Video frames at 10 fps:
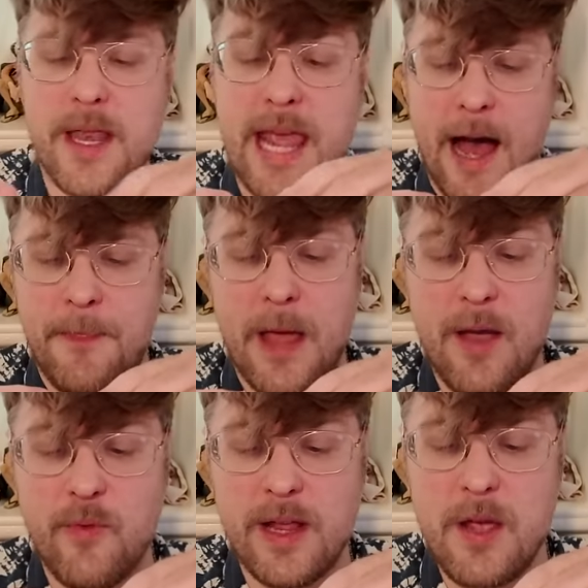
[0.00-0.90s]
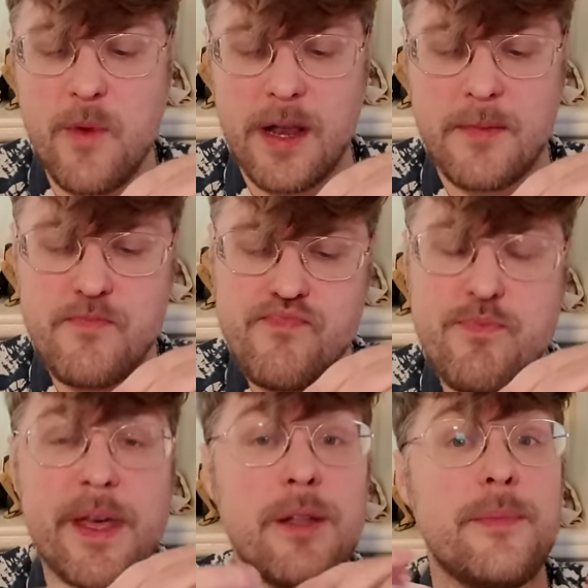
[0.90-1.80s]
But yeah, I really want to
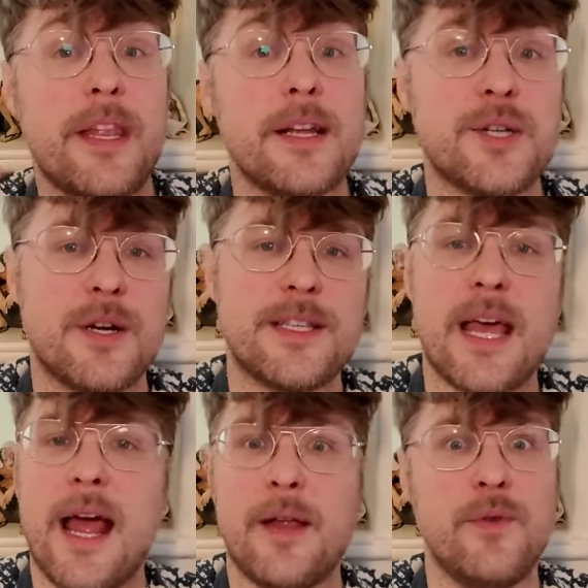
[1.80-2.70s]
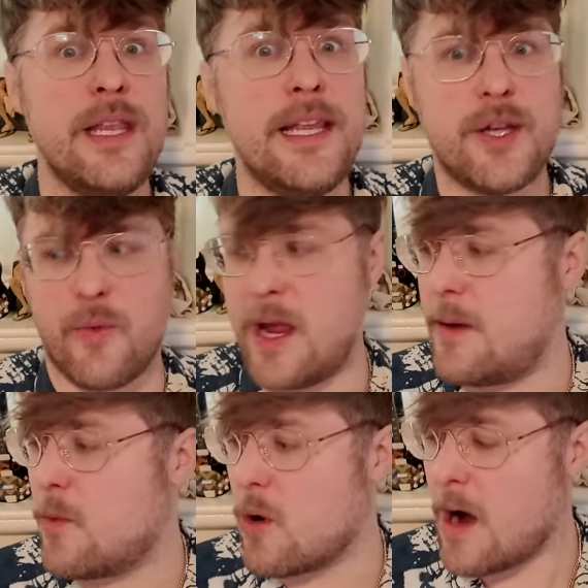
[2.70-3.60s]
build miniatures and I need to
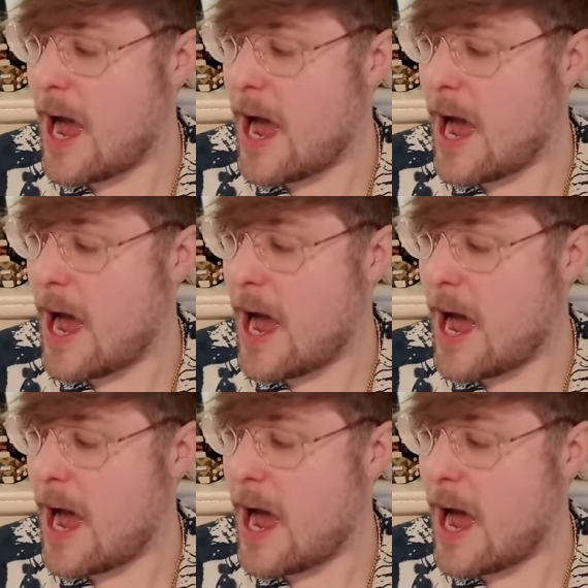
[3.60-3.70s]
read more.